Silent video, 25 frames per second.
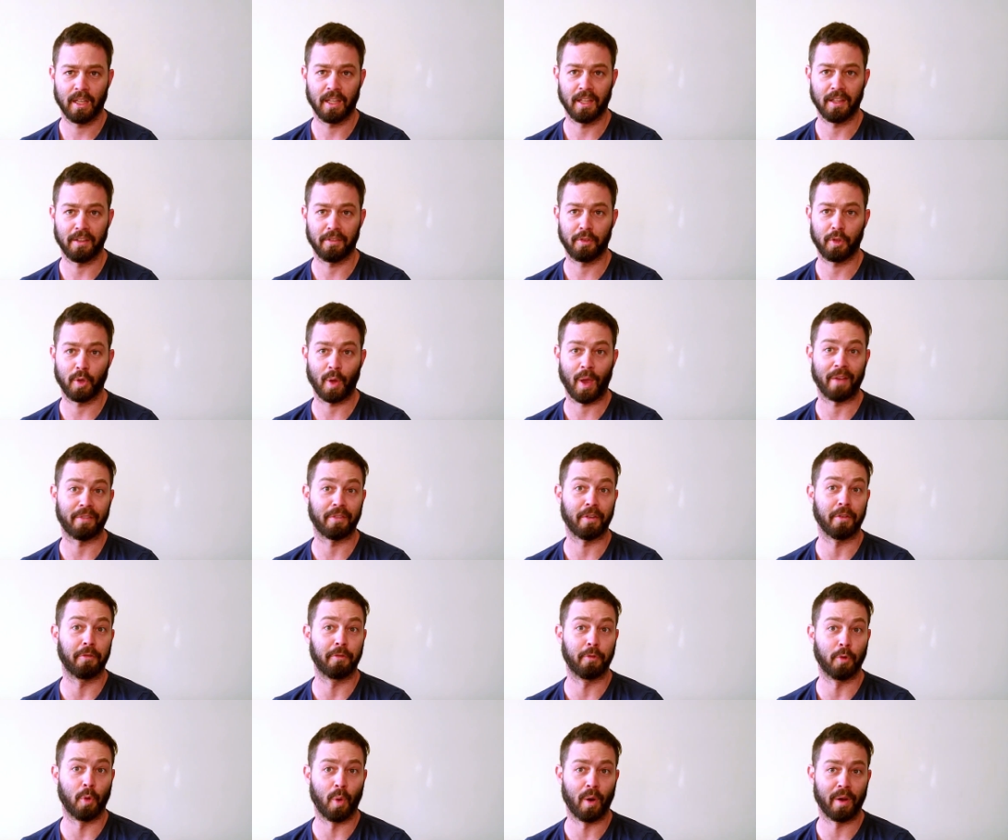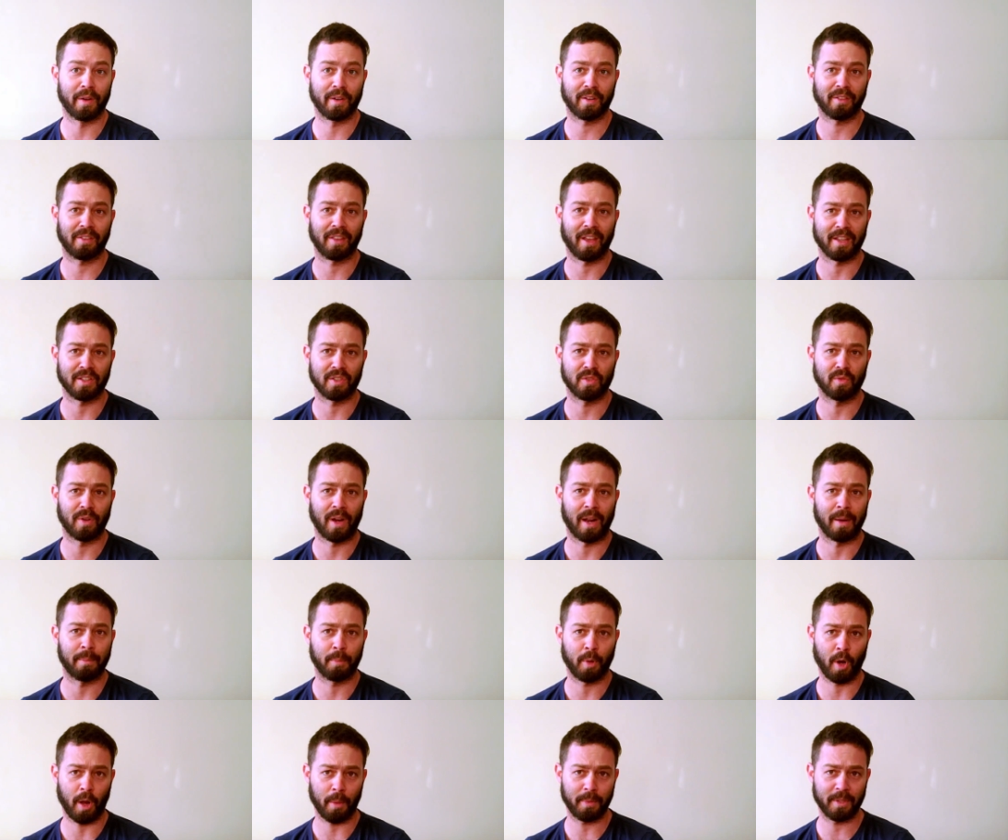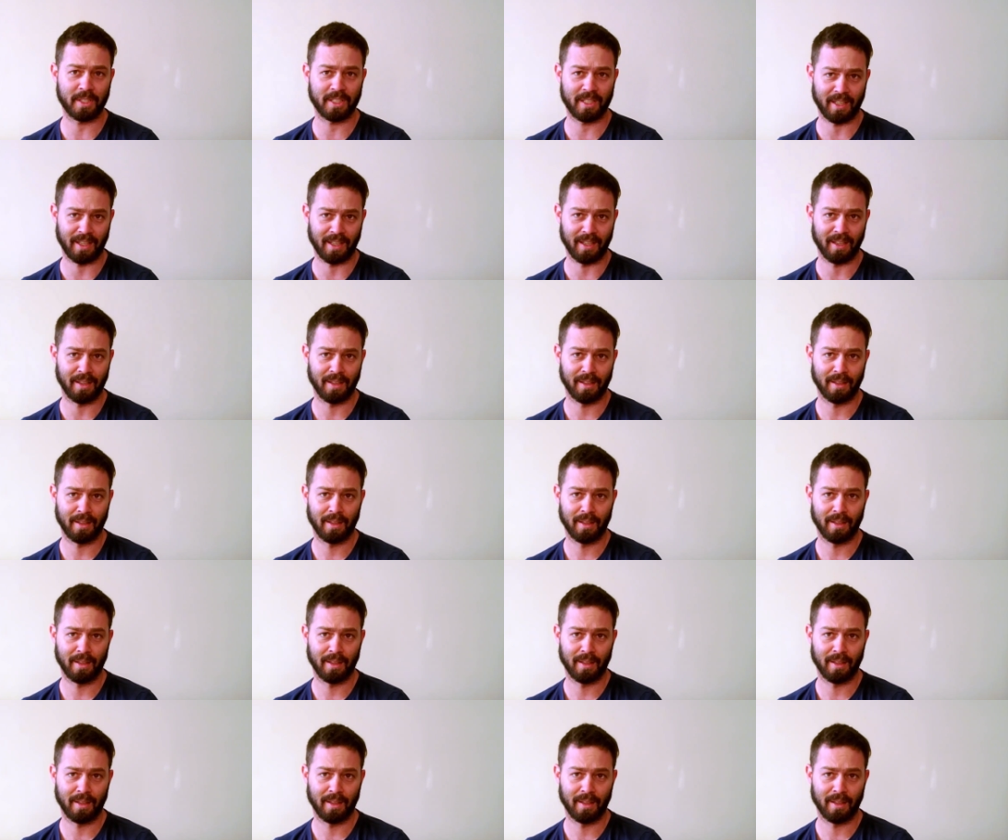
if you have a 400,000 Rand property.